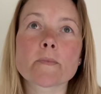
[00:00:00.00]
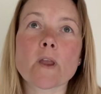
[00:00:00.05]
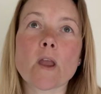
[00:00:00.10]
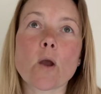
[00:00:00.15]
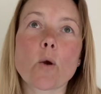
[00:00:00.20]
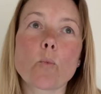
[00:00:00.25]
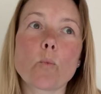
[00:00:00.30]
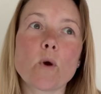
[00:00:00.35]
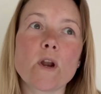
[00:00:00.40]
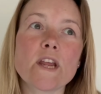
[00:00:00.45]

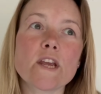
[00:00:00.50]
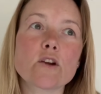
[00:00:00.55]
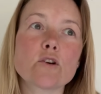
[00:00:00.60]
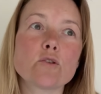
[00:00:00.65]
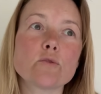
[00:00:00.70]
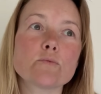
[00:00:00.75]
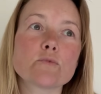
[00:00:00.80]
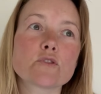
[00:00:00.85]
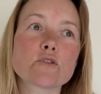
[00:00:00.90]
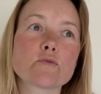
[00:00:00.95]
And when it
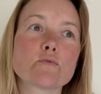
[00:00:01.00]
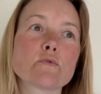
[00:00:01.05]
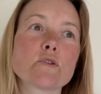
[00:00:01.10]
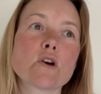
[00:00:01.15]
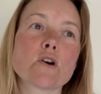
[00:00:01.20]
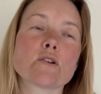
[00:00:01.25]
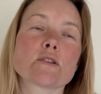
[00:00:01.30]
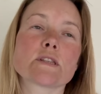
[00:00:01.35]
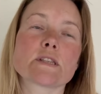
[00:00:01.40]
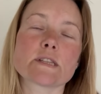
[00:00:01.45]
comes to
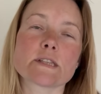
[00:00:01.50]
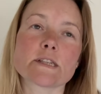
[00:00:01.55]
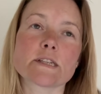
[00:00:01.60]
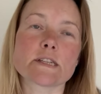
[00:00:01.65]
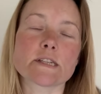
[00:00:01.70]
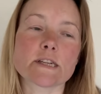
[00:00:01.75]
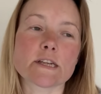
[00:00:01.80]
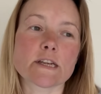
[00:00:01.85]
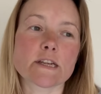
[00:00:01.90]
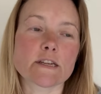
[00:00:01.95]

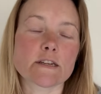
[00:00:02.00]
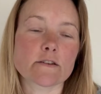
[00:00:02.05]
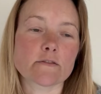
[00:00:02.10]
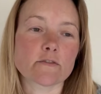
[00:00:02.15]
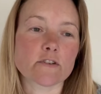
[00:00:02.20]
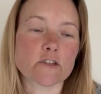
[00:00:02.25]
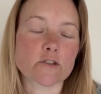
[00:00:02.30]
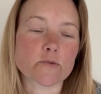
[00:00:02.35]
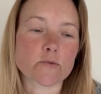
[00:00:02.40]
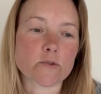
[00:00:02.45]
narcissistic
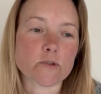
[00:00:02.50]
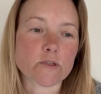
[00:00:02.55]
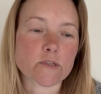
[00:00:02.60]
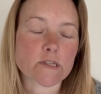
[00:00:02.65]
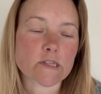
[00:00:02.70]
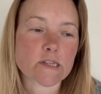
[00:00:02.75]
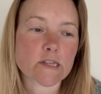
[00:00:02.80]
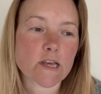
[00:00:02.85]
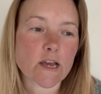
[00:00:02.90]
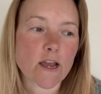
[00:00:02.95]

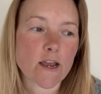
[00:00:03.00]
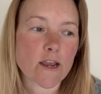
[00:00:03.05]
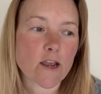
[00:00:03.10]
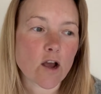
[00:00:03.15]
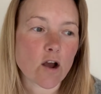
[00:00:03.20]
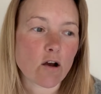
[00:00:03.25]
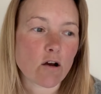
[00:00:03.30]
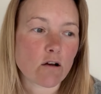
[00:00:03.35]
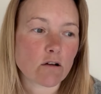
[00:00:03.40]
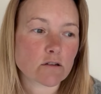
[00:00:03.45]
individuals, they
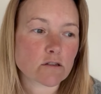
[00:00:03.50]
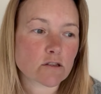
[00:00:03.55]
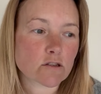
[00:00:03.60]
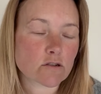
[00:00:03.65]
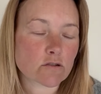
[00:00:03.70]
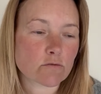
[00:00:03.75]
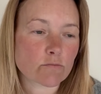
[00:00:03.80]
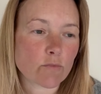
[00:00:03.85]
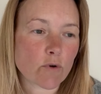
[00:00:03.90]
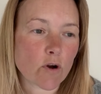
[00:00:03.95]
are
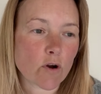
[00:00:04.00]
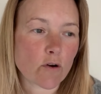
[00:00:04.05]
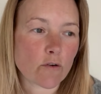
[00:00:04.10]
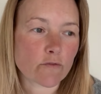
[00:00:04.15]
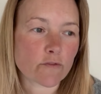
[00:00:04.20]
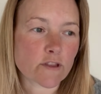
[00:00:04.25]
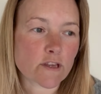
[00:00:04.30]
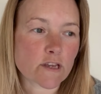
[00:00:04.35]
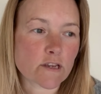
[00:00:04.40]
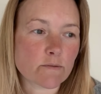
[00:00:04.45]
some
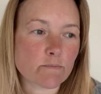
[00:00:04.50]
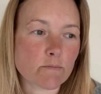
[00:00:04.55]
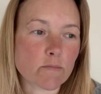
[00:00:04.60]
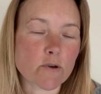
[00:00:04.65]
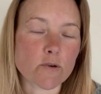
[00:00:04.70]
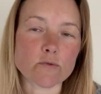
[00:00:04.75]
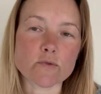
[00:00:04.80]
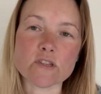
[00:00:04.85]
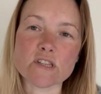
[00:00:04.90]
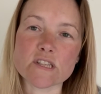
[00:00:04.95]
of the
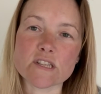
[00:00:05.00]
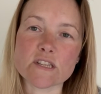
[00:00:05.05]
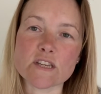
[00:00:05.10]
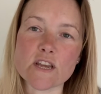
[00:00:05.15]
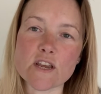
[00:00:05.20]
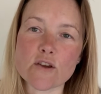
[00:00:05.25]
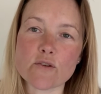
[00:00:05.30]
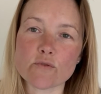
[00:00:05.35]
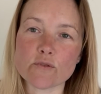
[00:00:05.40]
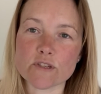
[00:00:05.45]
most
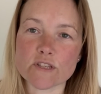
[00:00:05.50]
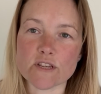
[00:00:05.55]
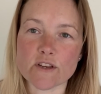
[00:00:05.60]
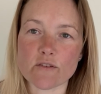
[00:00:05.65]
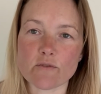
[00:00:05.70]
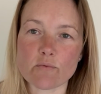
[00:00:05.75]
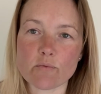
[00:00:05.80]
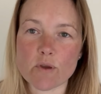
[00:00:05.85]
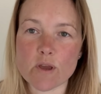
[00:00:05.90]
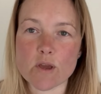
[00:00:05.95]

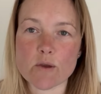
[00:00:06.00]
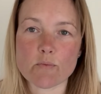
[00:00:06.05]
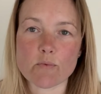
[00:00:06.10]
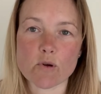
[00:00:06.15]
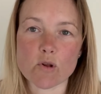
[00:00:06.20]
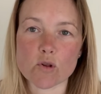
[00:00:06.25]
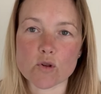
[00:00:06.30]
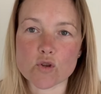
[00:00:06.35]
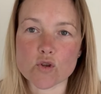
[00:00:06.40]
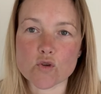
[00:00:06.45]
secretive
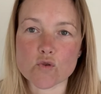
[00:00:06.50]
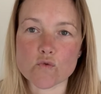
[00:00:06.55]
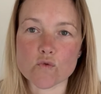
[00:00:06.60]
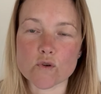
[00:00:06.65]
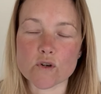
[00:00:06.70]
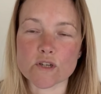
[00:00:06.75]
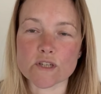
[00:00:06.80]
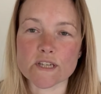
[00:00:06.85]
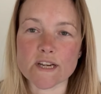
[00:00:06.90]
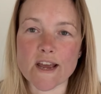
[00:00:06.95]
people you
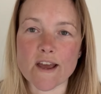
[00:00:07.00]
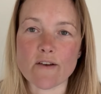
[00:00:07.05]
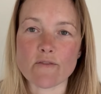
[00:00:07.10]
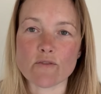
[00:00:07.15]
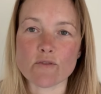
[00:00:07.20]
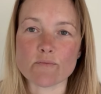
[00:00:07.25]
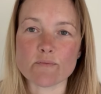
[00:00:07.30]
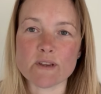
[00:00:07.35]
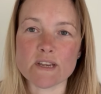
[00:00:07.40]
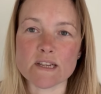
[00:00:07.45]
could
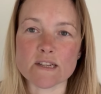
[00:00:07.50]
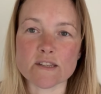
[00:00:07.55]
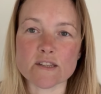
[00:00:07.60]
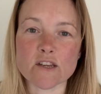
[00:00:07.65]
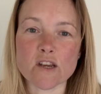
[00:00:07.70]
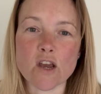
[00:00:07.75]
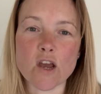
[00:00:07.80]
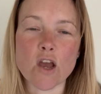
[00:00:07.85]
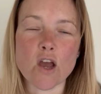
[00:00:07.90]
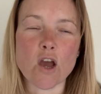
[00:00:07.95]
ever meet.
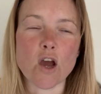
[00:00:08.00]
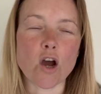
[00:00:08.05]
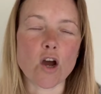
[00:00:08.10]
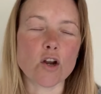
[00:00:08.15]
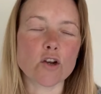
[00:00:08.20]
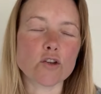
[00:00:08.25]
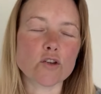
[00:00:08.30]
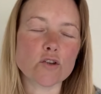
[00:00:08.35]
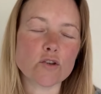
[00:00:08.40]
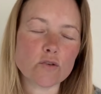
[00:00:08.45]

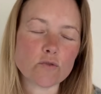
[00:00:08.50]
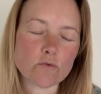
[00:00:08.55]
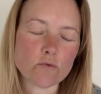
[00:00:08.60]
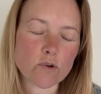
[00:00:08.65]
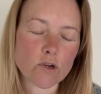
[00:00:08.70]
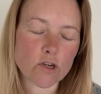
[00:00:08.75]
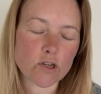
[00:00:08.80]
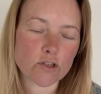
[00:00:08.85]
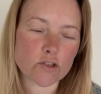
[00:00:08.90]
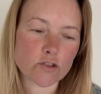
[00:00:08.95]
And you
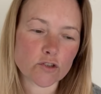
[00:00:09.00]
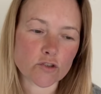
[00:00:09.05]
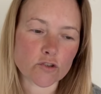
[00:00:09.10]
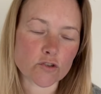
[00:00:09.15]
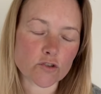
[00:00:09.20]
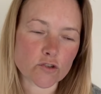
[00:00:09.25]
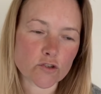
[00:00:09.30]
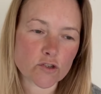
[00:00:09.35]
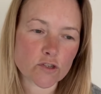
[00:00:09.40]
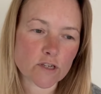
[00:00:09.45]
can
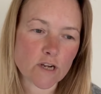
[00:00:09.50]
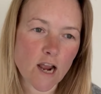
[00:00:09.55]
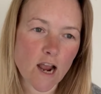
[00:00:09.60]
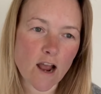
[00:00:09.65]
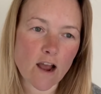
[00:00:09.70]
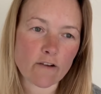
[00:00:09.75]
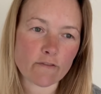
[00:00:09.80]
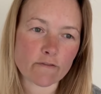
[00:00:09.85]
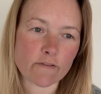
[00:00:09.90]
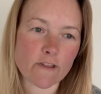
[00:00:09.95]
just
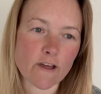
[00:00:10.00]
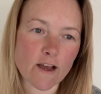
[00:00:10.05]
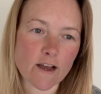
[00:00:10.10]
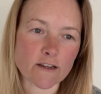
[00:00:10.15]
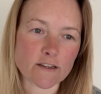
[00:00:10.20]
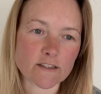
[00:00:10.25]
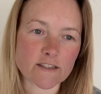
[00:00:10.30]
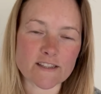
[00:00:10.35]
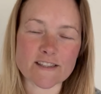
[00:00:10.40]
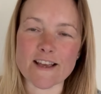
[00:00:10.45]
have
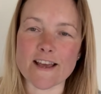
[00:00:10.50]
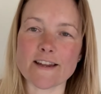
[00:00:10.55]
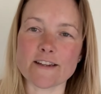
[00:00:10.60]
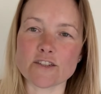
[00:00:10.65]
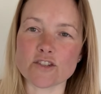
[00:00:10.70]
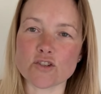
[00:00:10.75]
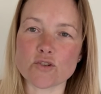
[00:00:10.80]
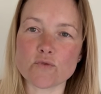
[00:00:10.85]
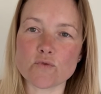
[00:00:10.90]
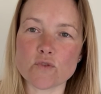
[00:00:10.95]
that
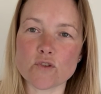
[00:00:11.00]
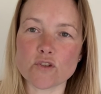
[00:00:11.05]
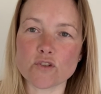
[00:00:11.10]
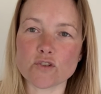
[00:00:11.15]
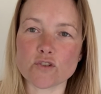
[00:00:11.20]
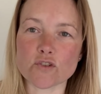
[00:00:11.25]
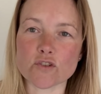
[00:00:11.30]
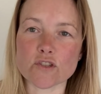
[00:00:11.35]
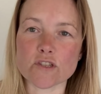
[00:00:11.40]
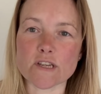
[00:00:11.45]
sense. You can
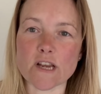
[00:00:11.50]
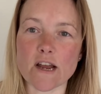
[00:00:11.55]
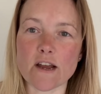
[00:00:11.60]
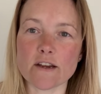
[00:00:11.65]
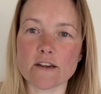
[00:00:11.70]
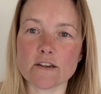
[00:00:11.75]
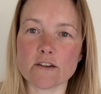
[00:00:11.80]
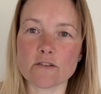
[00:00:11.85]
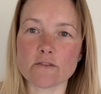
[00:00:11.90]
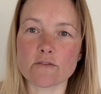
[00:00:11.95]
just
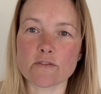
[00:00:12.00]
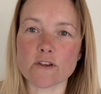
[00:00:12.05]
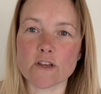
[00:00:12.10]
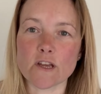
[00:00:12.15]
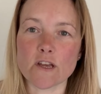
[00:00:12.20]
kind of